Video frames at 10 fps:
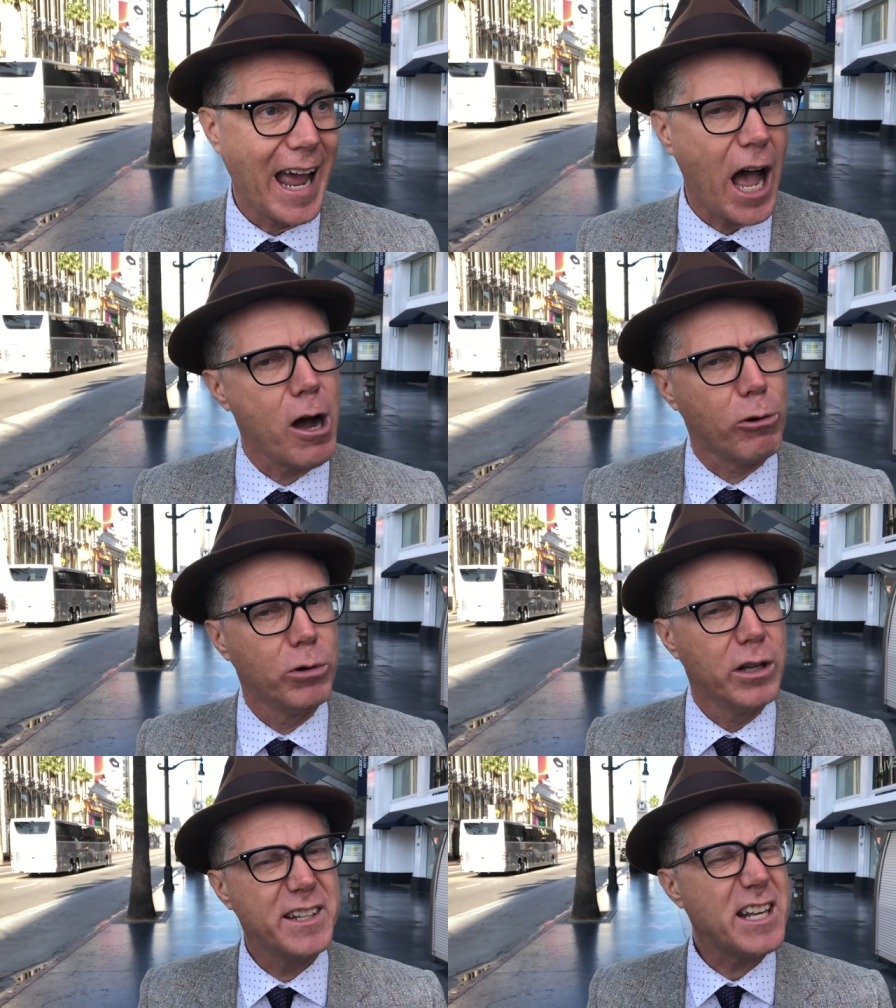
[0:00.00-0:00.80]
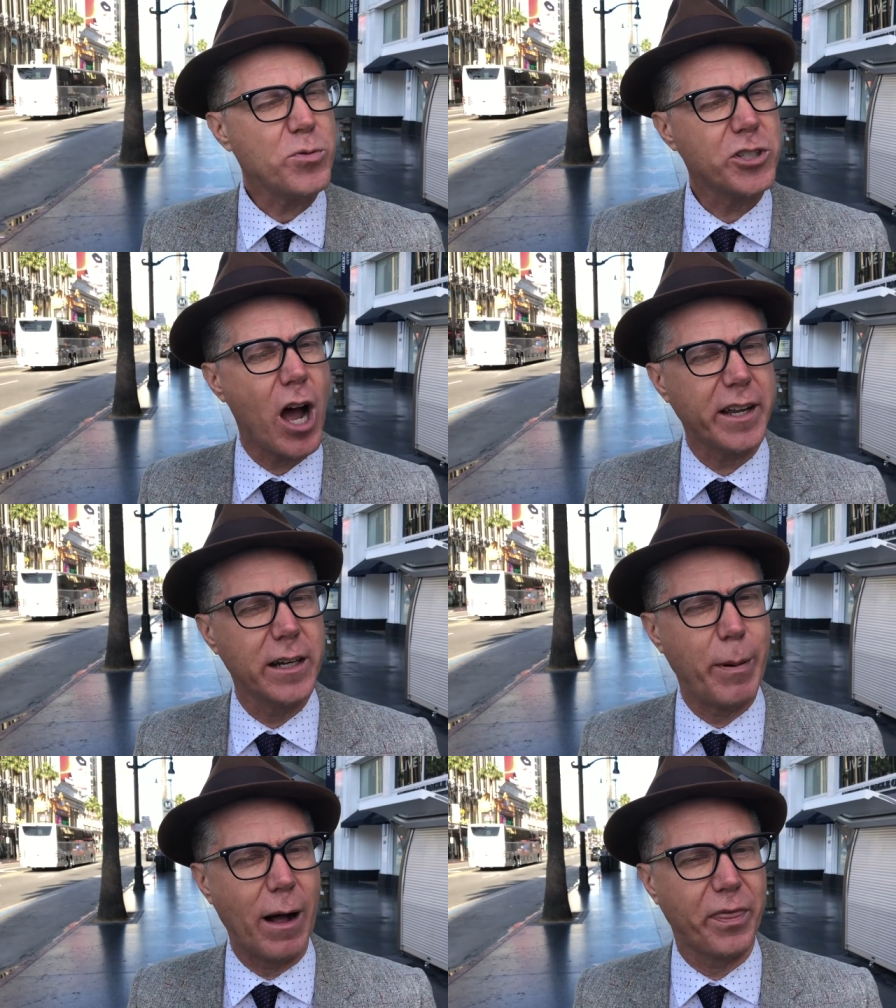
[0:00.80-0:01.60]
Oh, and since we're talking
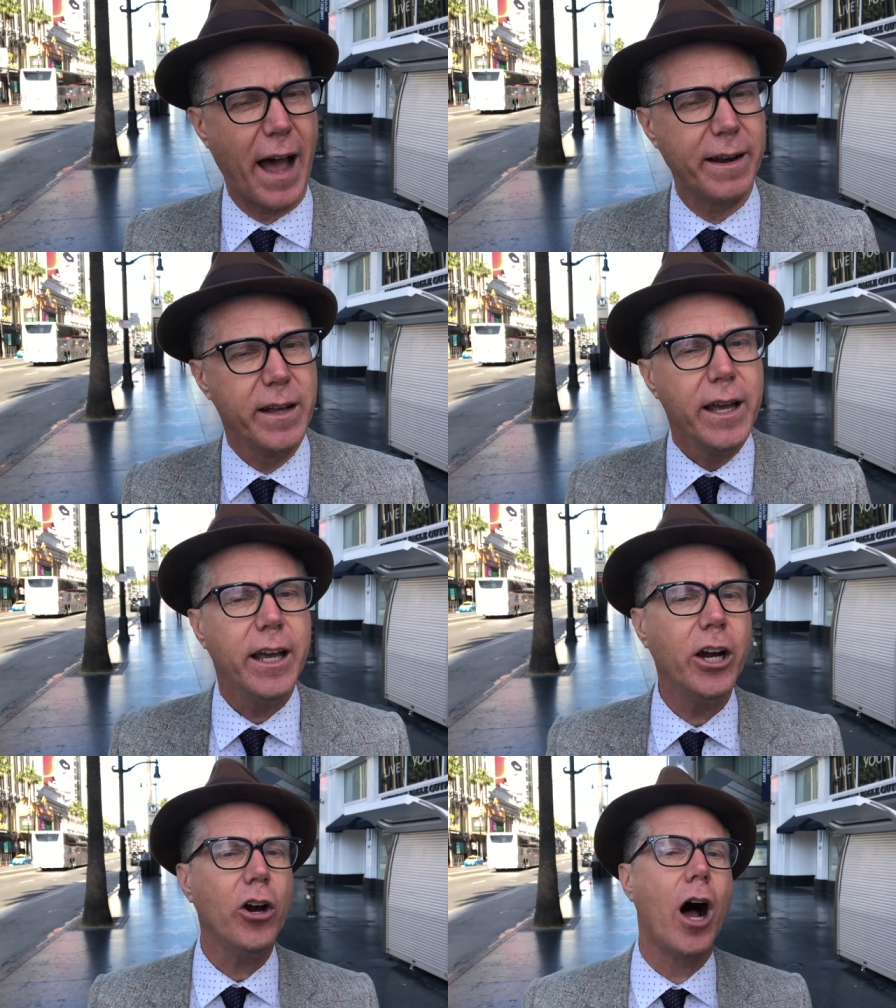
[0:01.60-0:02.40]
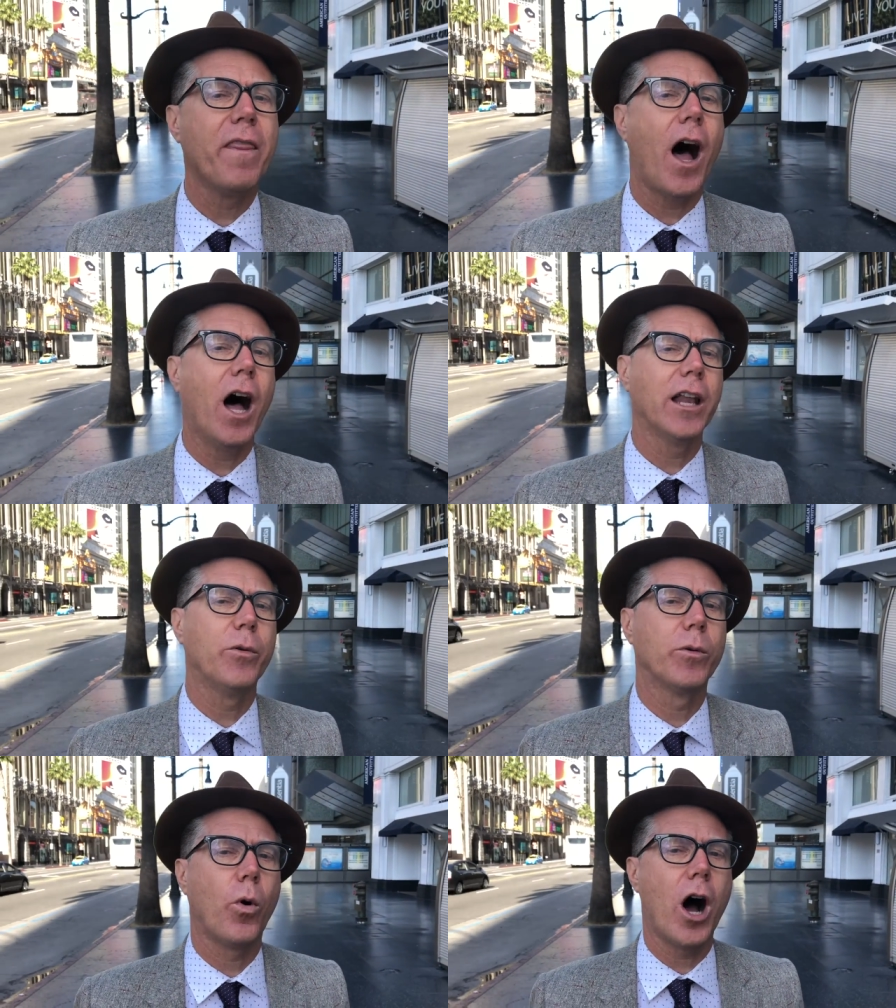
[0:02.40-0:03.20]
about that, here on the
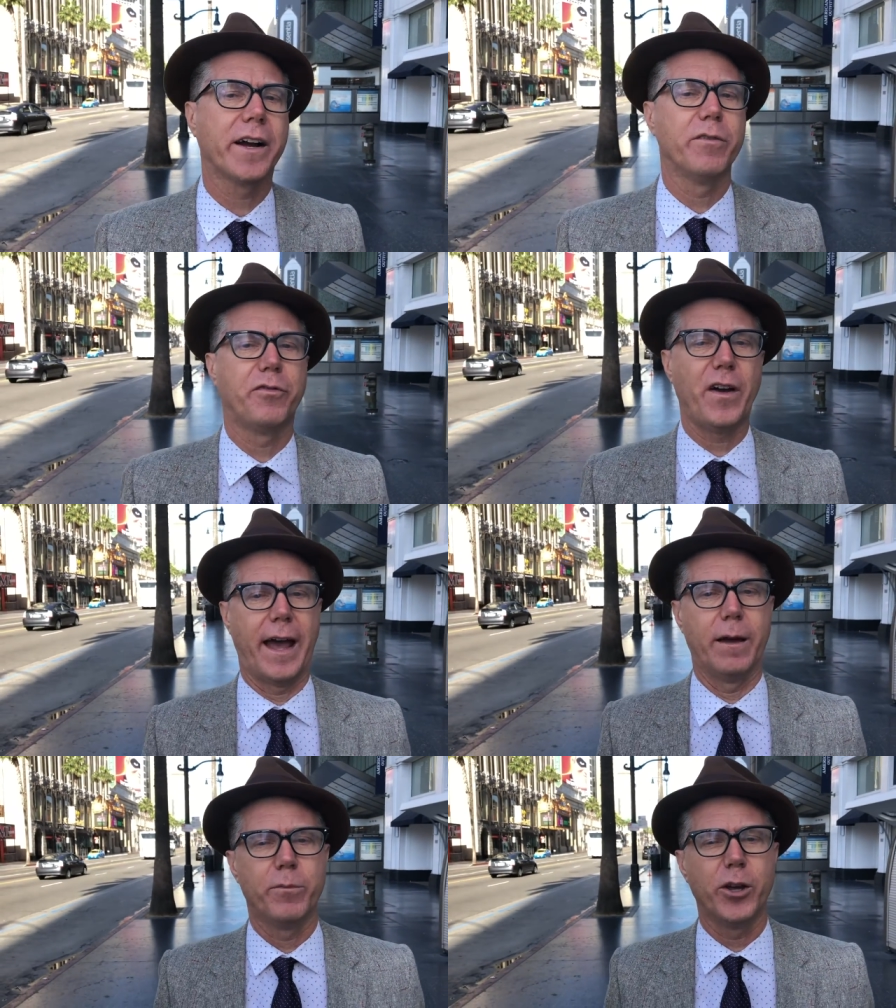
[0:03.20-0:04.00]
Hollywood Walk of Fame,